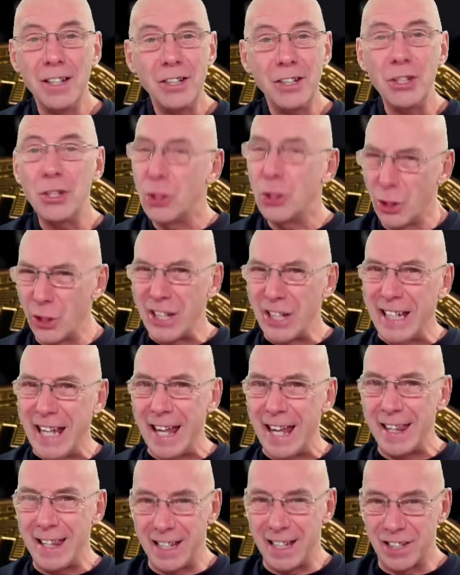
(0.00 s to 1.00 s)
You've got to
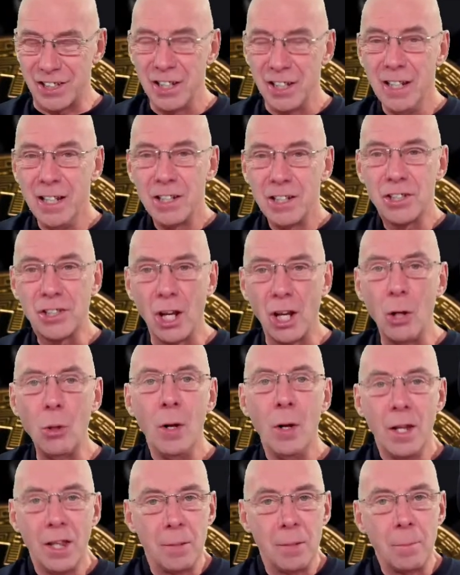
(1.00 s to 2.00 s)
get this.
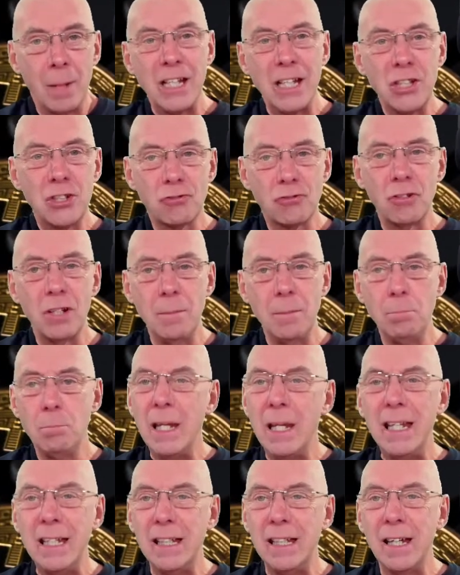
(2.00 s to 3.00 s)
So the mainstream
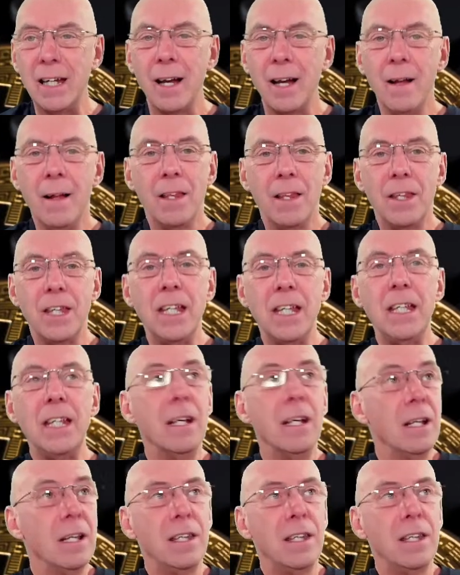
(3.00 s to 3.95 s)
media, the